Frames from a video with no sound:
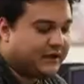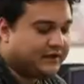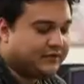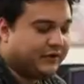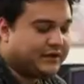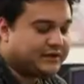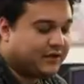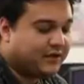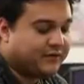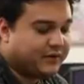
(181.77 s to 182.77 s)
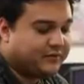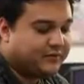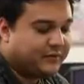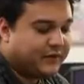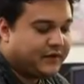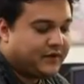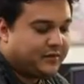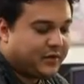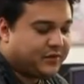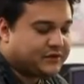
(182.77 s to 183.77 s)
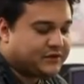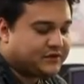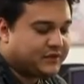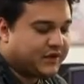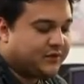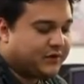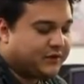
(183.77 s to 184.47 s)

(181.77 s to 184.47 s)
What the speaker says: and I can erase all of them by pressing the triangle